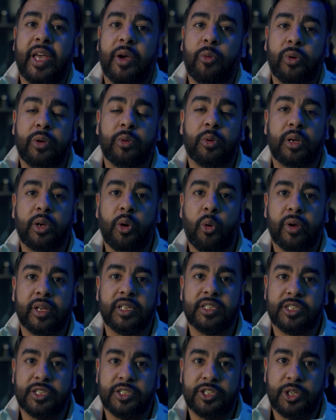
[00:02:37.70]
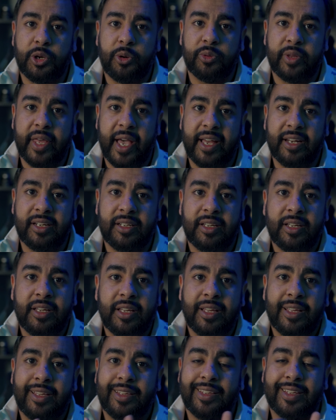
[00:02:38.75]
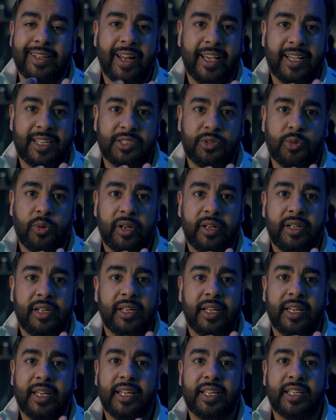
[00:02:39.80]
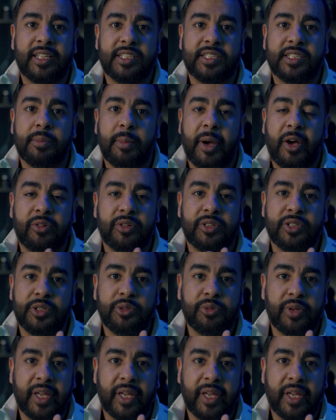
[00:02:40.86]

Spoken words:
that we were going to show that. The next one is the Mountain Dew